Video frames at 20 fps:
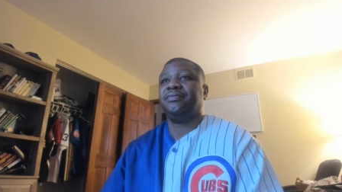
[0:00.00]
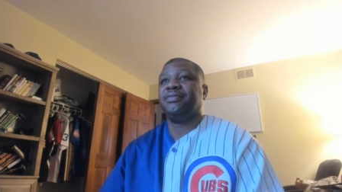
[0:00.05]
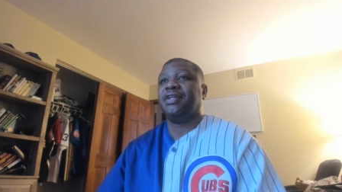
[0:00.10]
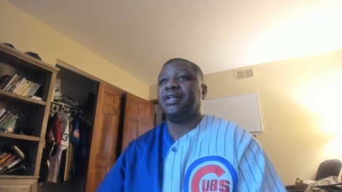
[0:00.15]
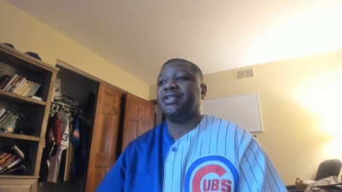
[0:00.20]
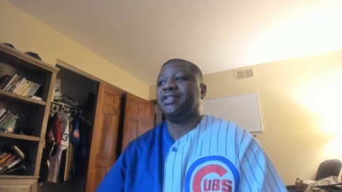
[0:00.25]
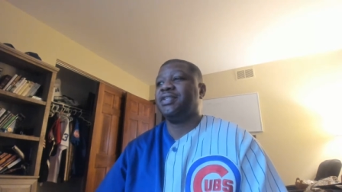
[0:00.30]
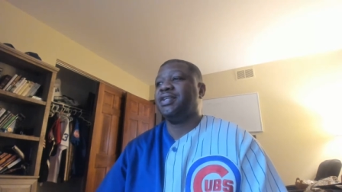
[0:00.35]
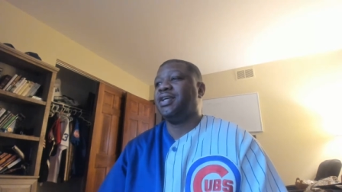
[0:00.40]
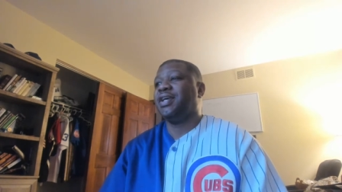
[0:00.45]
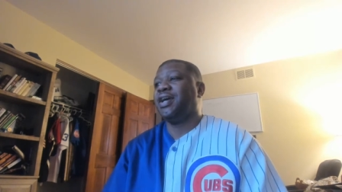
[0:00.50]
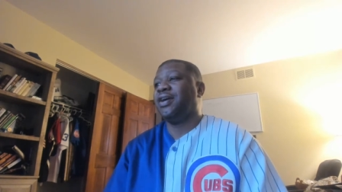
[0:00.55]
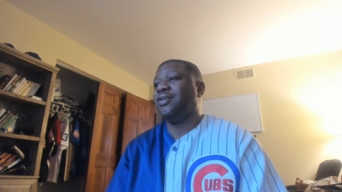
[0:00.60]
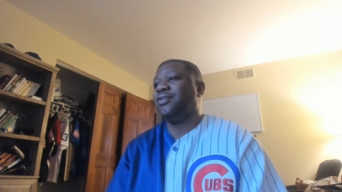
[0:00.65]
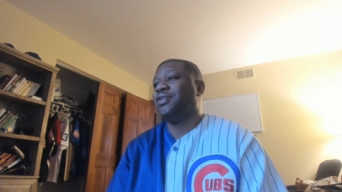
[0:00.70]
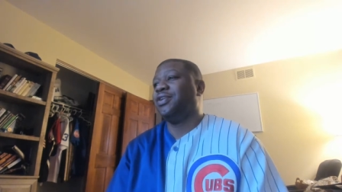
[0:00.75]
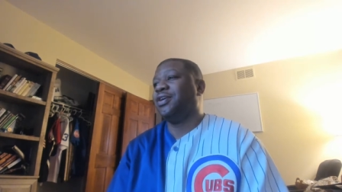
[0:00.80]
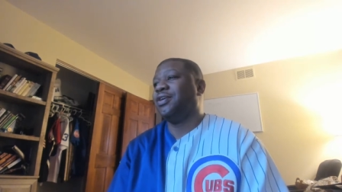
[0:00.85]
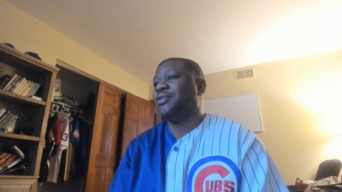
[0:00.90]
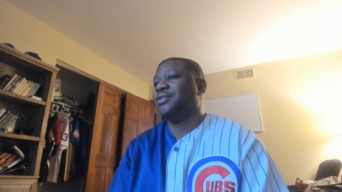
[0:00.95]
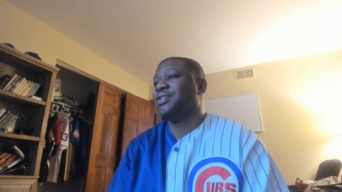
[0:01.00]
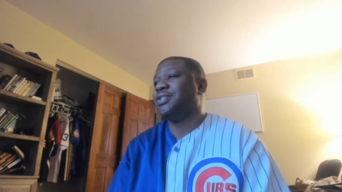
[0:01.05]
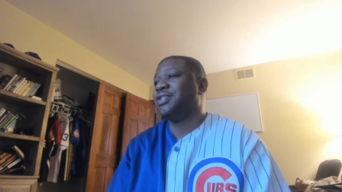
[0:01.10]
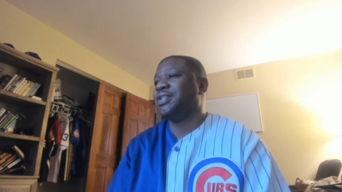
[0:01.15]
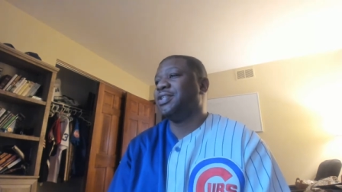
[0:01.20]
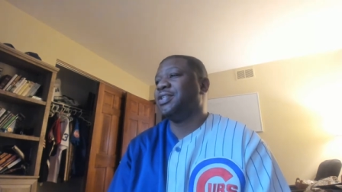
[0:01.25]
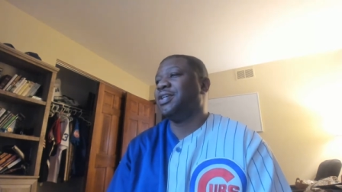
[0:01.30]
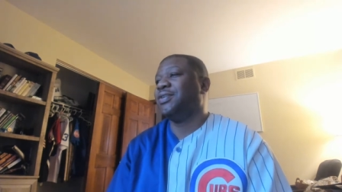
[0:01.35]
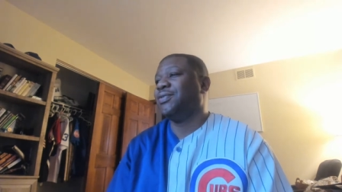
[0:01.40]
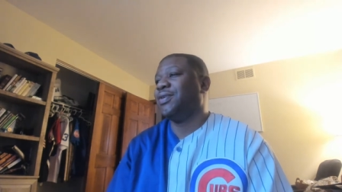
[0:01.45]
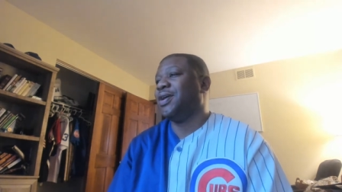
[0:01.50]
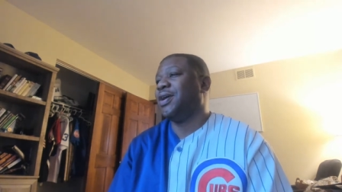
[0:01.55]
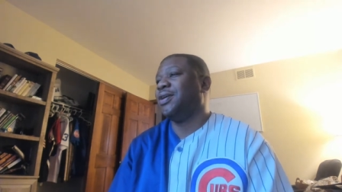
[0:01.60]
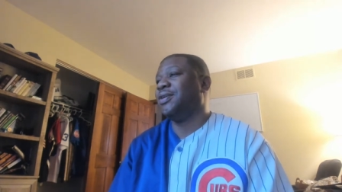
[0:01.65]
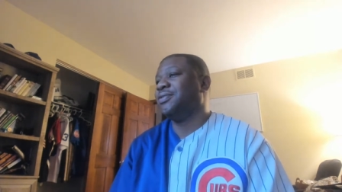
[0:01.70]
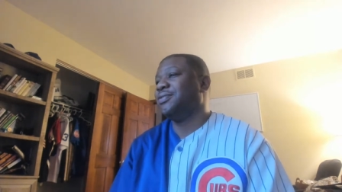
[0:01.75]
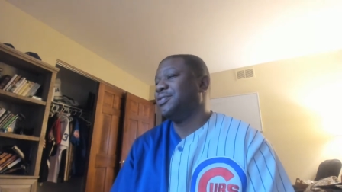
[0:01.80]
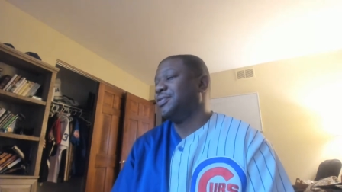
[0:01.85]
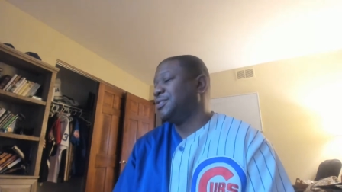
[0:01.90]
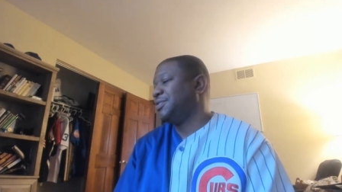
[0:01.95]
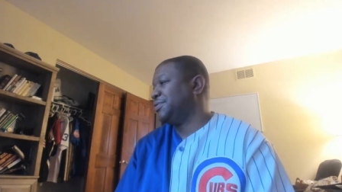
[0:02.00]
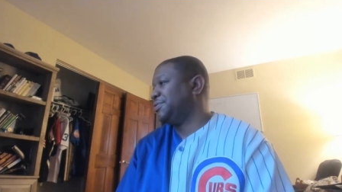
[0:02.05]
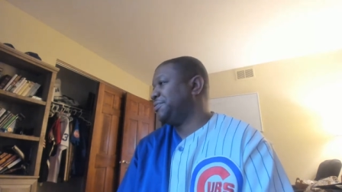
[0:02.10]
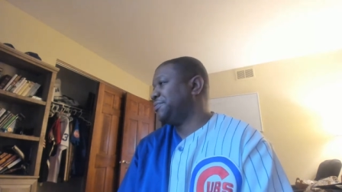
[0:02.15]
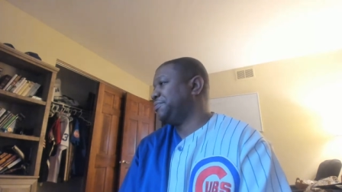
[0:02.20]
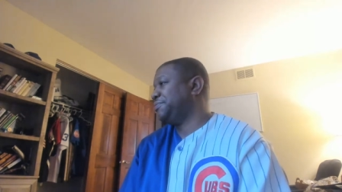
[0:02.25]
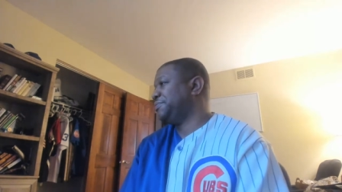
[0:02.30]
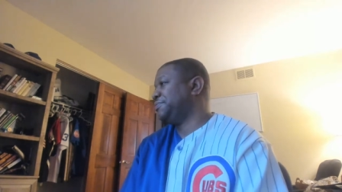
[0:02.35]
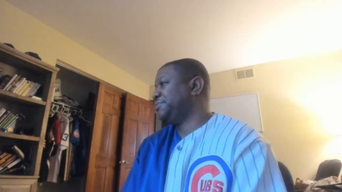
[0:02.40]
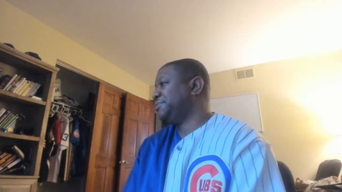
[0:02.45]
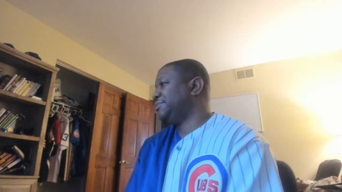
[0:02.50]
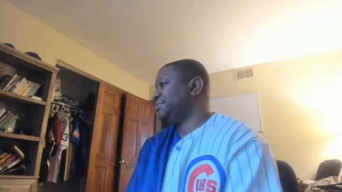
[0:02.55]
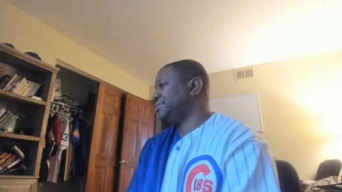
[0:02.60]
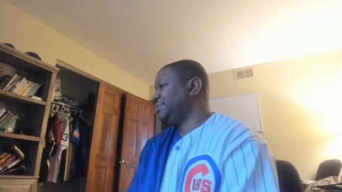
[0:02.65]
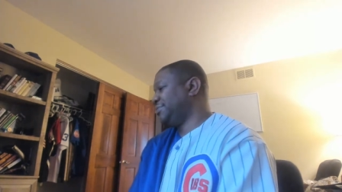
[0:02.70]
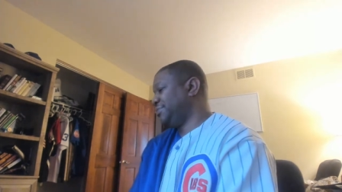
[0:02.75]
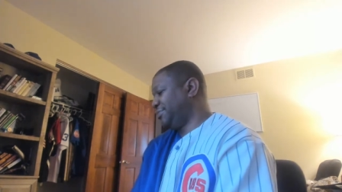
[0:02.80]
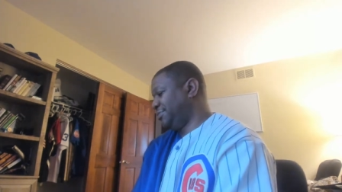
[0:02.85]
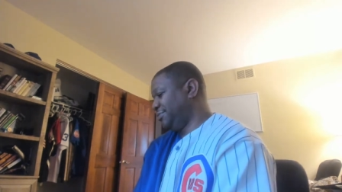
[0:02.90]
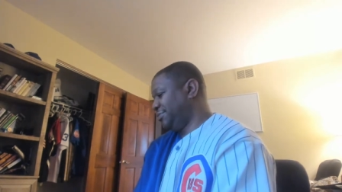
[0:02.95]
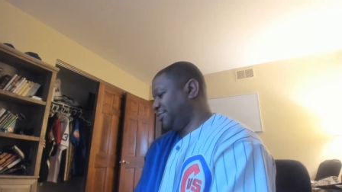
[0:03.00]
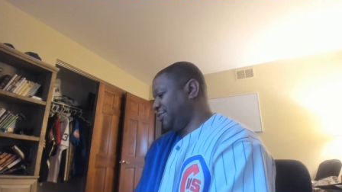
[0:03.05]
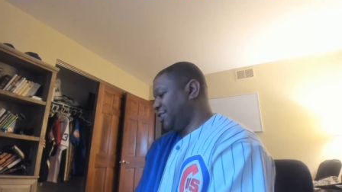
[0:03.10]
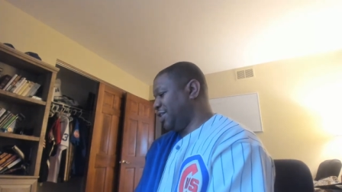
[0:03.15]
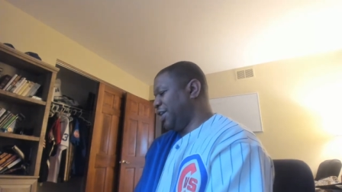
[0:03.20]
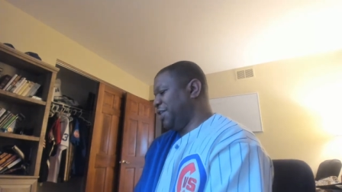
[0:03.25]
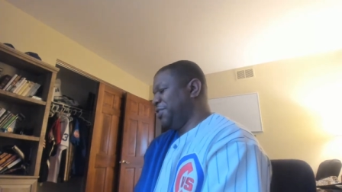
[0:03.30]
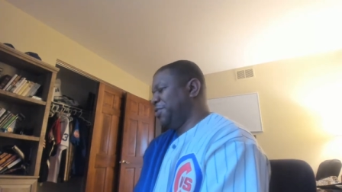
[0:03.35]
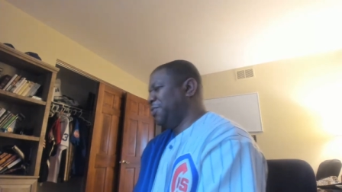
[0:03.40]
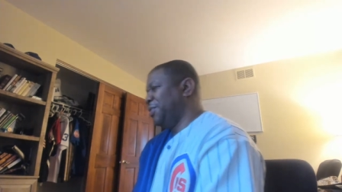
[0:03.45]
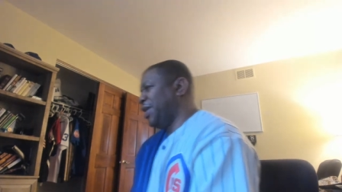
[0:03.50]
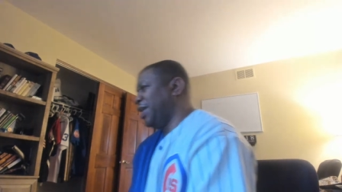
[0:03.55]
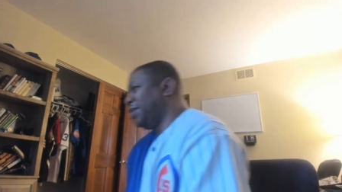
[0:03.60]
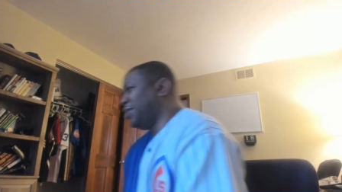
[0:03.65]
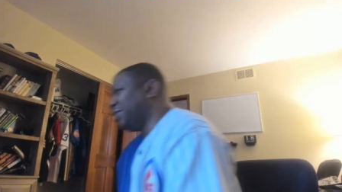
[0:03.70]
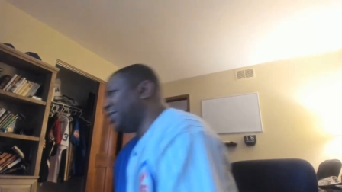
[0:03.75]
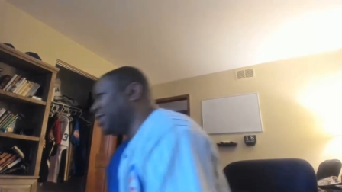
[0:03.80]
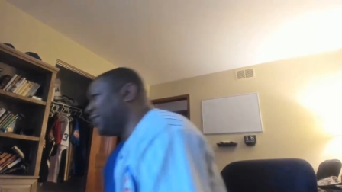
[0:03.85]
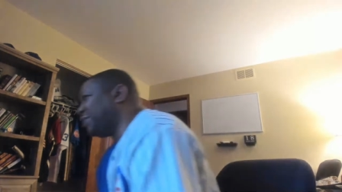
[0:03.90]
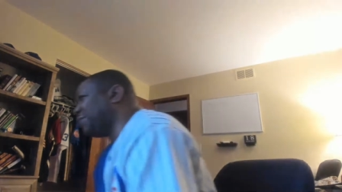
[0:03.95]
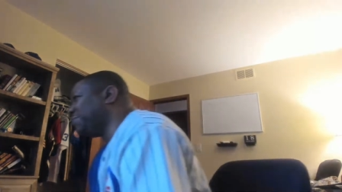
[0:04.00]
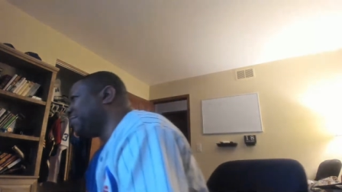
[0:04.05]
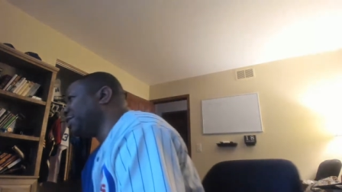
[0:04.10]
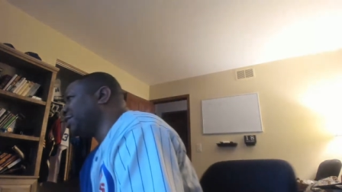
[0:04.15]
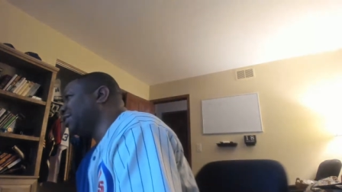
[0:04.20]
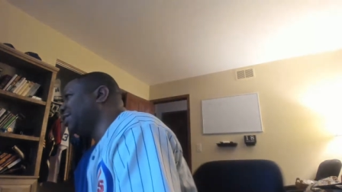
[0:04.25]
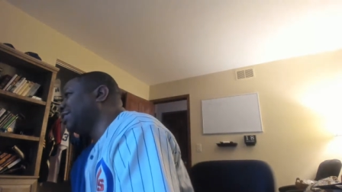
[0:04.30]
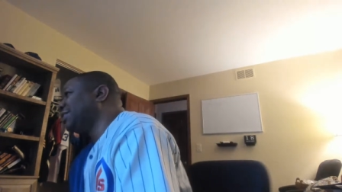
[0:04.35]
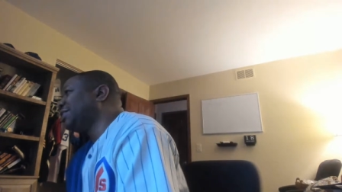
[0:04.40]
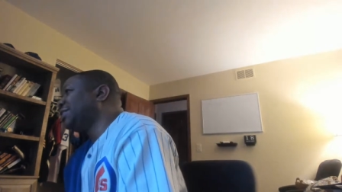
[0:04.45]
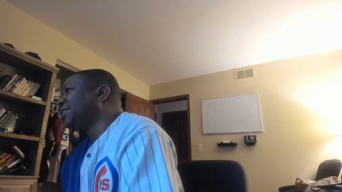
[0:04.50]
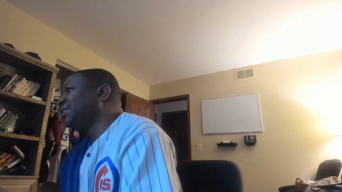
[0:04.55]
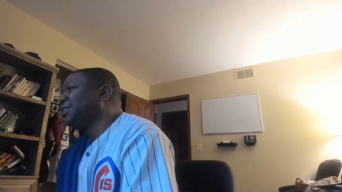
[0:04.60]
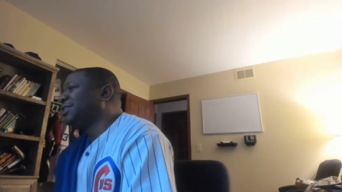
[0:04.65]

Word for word: I see Outlaw is in the house. I knew Outlaw would be here.